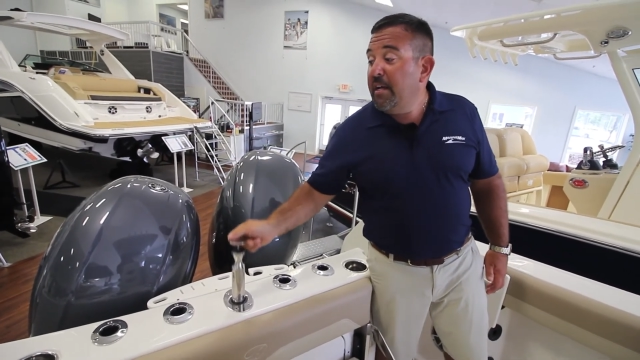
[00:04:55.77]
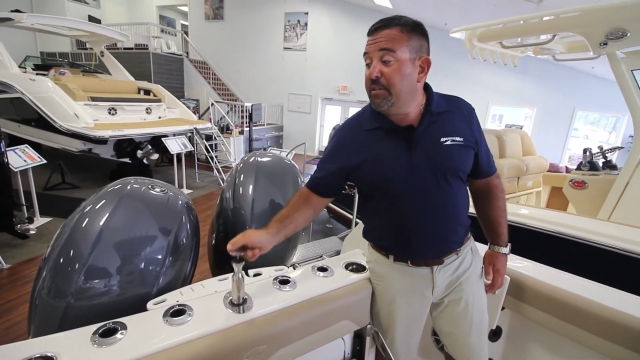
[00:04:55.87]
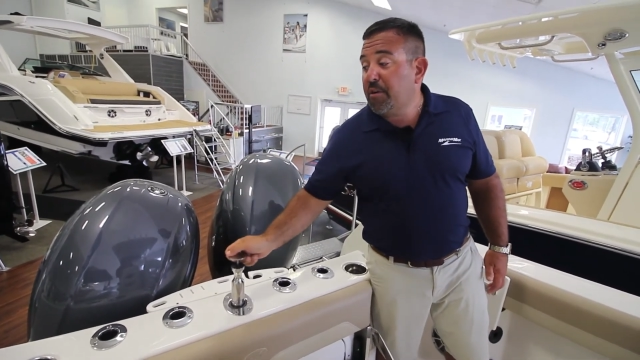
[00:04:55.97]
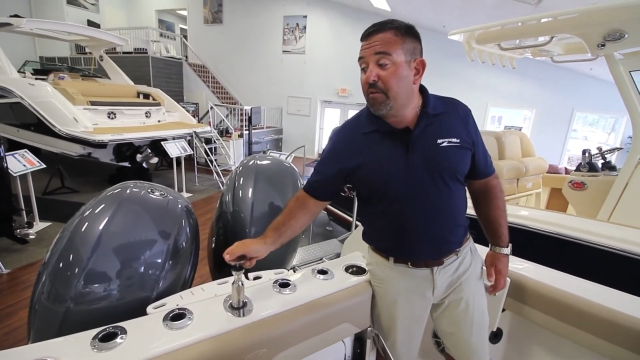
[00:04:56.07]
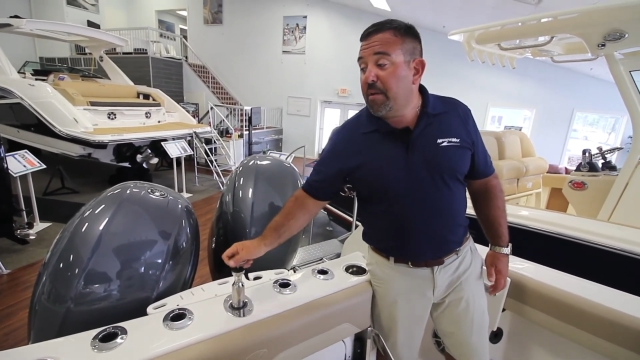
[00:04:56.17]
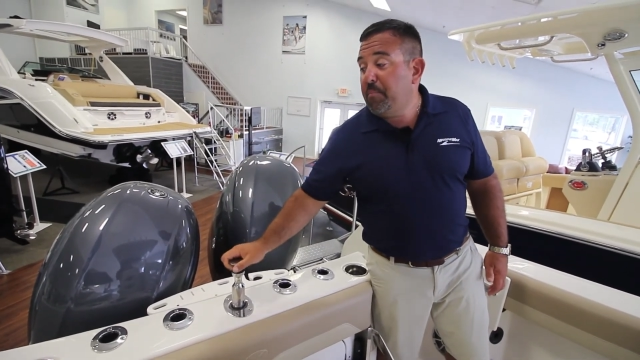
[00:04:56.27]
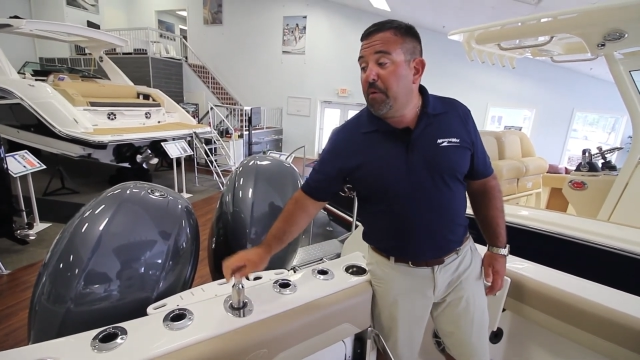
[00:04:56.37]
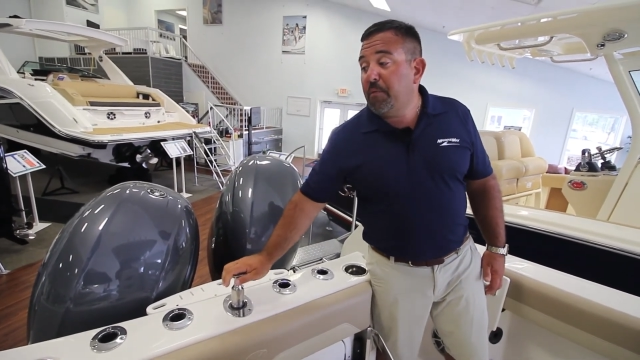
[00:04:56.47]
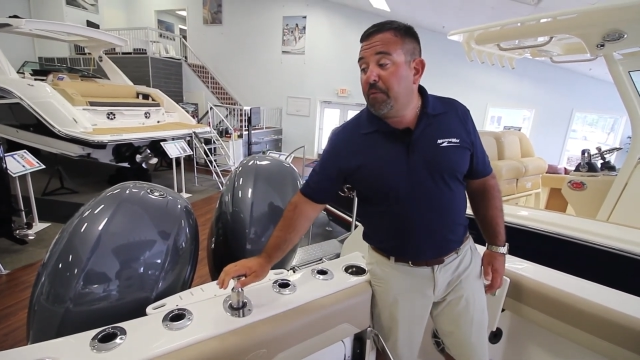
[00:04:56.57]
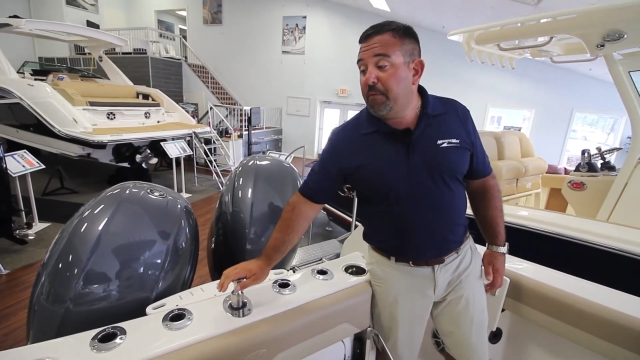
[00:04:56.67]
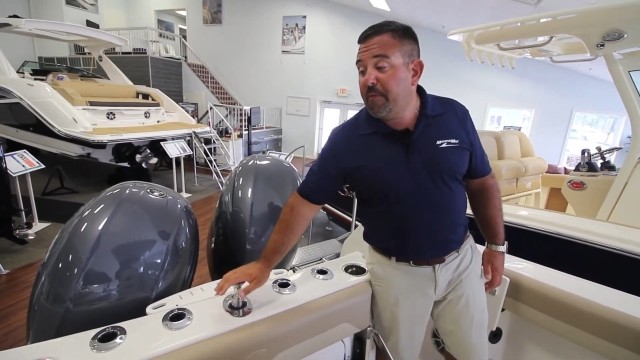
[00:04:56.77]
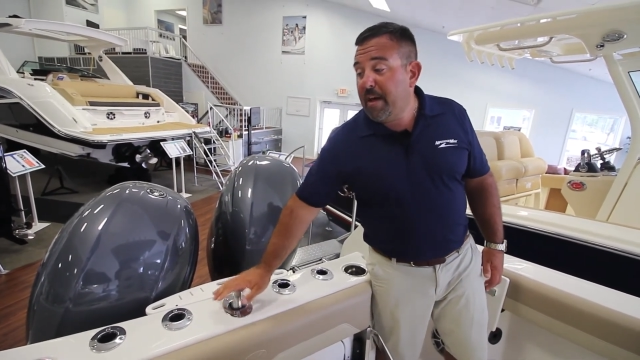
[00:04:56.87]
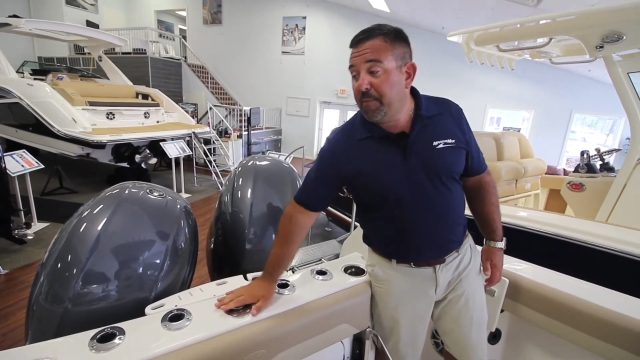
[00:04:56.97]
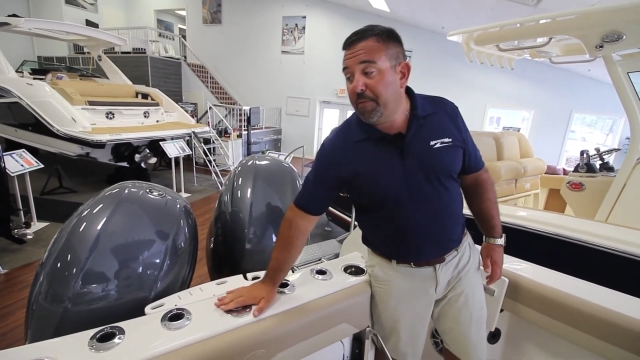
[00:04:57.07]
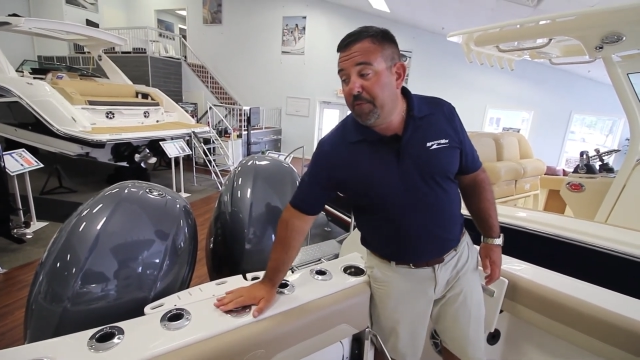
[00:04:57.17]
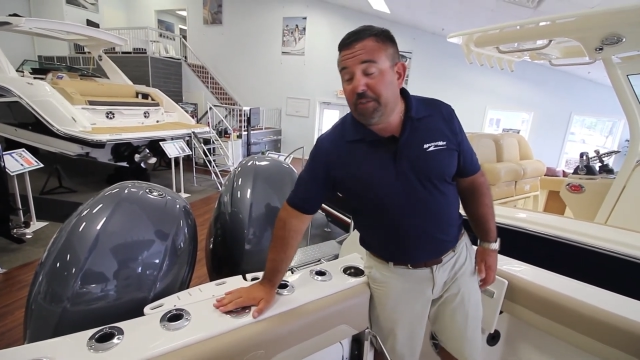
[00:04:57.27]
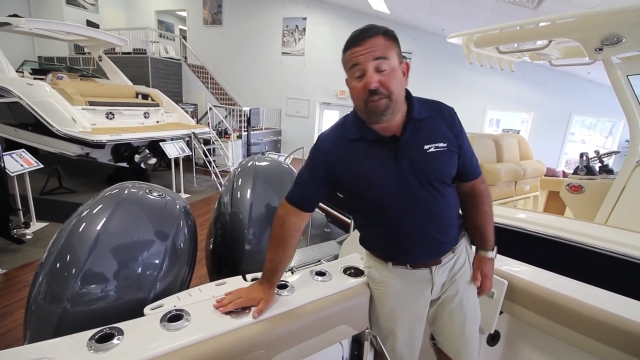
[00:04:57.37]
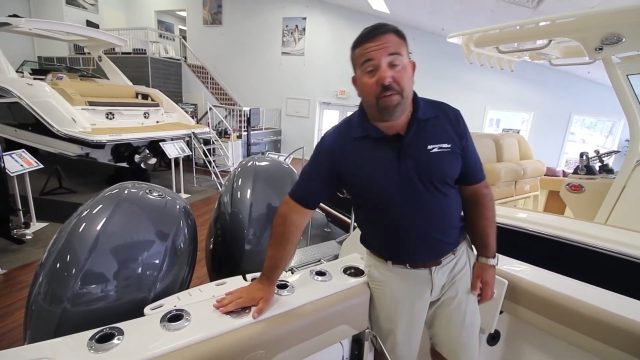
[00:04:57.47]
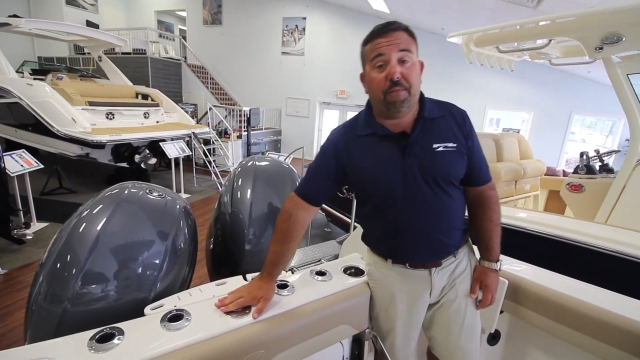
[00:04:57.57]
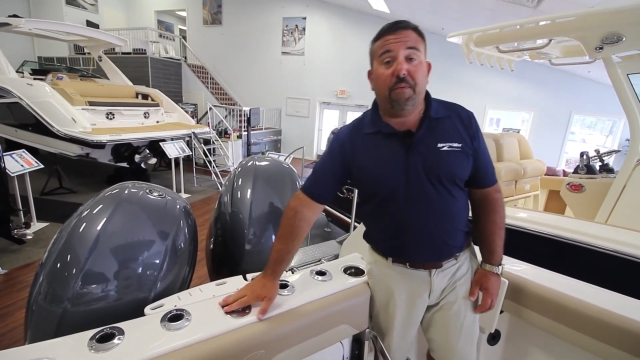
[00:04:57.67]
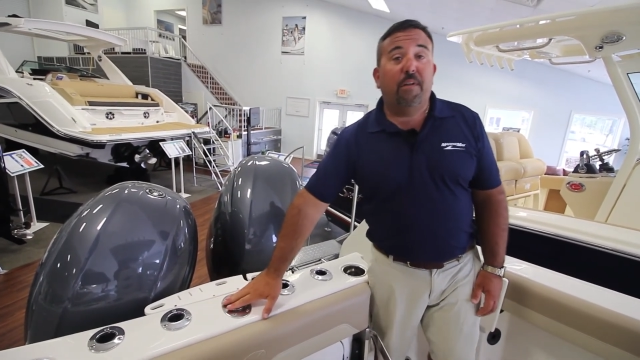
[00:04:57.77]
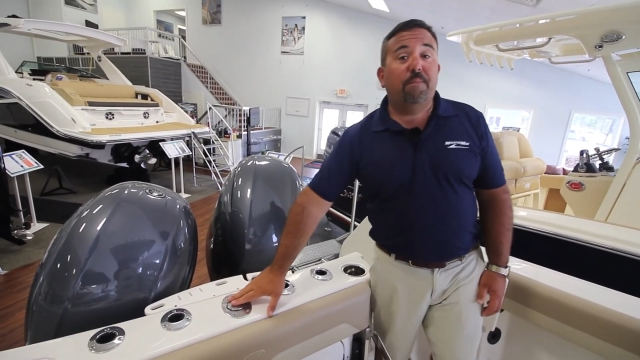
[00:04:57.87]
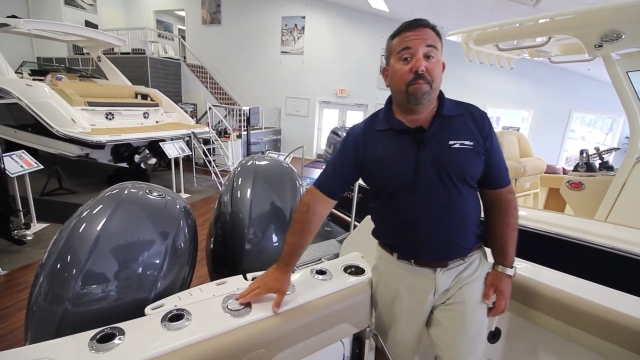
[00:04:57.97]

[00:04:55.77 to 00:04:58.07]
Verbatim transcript: is a great boat for family fishing and fun.